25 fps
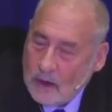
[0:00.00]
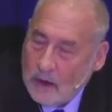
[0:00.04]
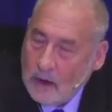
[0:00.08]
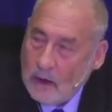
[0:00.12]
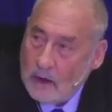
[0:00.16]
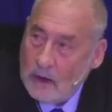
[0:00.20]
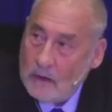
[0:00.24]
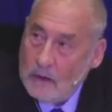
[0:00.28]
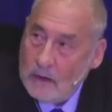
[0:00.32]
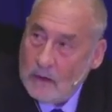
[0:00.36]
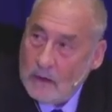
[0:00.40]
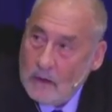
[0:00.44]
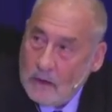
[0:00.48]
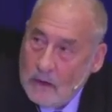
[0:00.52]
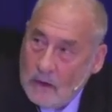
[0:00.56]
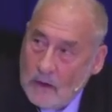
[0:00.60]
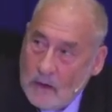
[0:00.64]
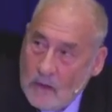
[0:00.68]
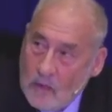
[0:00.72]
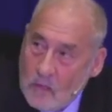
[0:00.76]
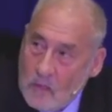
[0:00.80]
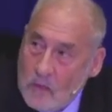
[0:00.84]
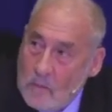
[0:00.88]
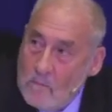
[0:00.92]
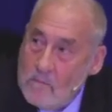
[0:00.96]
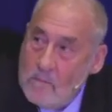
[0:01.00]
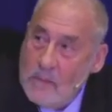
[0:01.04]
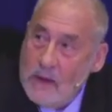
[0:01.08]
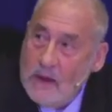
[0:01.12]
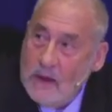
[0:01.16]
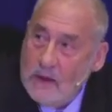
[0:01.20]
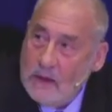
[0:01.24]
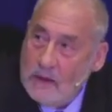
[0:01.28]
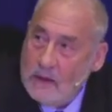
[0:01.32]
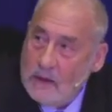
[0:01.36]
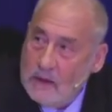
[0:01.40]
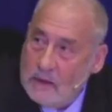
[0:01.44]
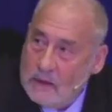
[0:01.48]
uh, the
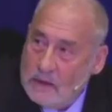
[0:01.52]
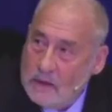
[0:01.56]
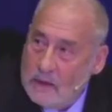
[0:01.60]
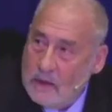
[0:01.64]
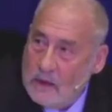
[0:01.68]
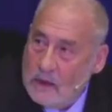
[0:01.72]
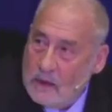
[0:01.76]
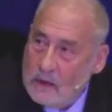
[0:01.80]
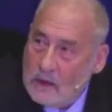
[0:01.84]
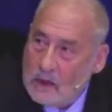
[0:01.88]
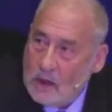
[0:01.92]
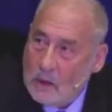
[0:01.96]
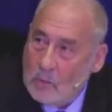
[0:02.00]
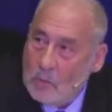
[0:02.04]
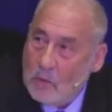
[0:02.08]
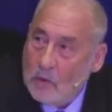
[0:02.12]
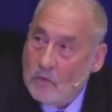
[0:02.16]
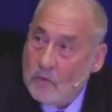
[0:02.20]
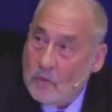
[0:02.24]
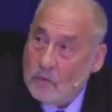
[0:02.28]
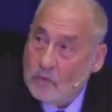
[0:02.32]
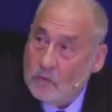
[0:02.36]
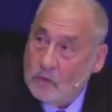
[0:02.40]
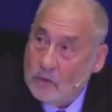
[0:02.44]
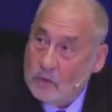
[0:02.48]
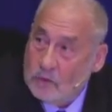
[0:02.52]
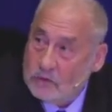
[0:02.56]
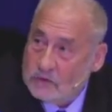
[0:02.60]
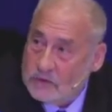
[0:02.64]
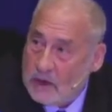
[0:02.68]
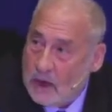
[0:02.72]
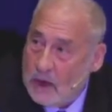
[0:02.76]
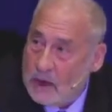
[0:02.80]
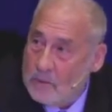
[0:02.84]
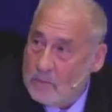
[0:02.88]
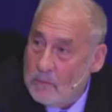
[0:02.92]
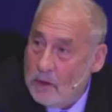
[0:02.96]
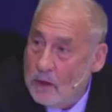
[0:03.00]
median income of a full
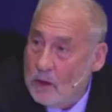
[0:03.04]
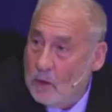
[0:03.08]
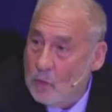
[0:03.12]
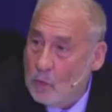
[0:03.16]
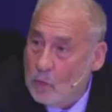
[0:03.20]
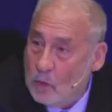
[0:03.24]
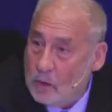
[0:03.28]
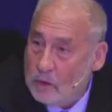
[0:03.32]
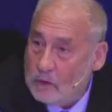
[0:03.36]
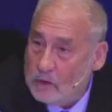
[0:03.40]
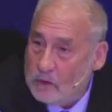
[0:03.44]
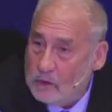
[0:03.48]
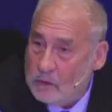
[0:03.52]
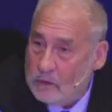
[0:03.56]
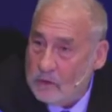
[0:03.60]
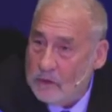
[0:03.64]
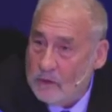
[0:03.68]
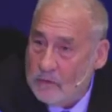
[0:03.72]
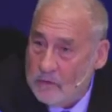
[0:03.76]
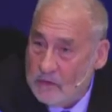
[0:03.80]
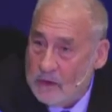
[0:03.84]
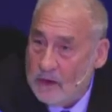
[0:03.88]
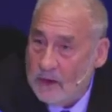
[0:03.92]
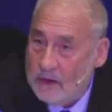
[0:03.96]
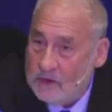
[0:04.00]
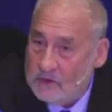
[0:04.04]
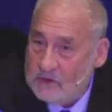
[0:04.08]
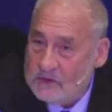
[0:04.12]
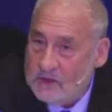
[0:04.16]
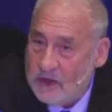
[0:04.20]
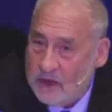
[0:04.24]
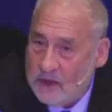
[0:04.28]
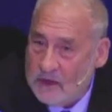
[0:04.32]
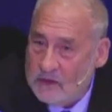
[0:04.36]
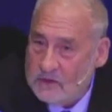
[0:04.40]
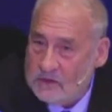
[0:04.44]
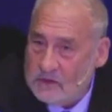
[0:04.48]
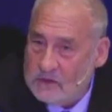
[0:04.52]
time male worker in the United
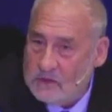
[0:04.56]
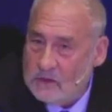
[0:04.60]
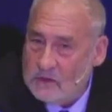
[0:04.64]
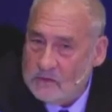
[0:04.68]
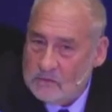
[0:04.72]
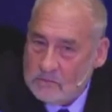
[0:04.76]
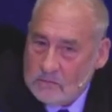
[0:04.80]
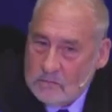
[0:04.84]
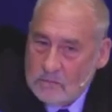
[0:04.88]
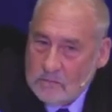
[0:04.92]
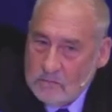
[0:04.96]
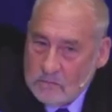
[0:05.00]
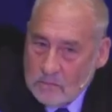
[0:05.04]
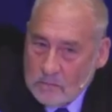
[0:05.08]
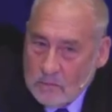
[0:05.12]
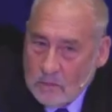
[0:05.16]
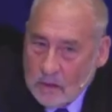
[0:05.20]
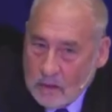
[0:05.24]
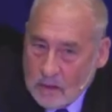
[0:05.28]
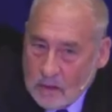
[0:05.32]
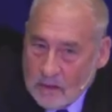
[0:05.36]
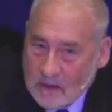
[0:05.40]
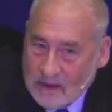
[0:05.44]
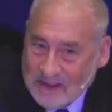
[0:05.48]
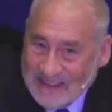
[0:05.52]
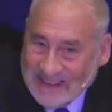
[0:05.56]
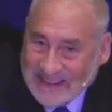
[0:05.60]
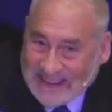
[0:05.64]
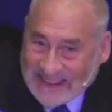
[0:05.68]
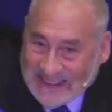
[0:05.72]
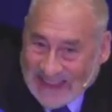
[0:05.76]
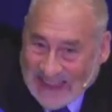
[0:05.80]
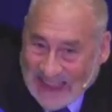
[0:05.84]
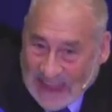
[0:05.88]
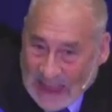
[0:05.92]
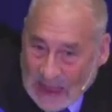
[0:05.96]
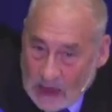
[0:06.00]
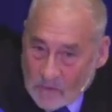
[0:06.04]
States and
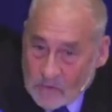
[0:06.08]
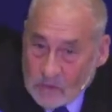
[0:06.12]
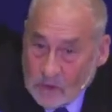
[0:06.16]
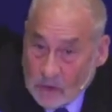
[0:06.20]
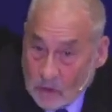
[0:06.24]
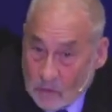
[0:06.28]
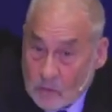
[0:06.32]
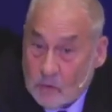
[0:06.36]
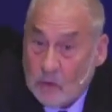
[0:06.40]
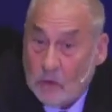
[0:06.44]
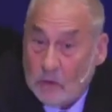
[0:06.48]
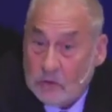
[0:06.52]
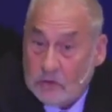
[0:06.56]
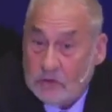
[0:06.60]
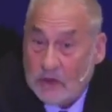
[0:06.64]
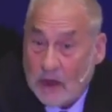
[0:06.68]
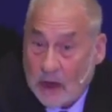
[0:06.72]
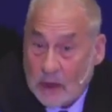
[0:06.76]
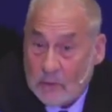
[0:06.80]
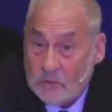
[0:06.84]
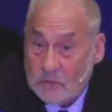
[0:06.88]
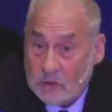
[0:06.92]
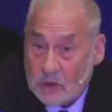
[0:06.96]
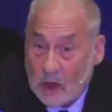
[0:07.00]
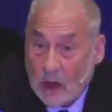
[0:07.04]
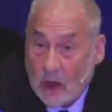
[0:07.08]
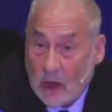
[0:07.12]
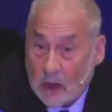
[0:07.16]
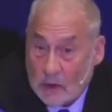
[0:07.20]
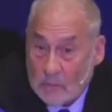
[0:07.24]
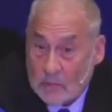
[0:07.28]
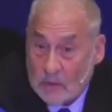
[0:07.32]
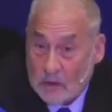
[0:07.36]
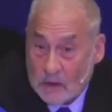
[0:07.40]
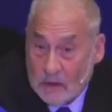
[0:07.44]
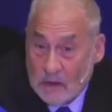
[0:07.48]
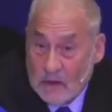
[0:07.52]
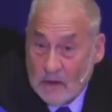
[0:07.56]
having a full time
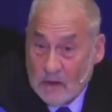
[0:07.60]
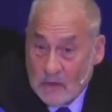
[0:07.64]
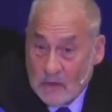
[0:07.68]
job,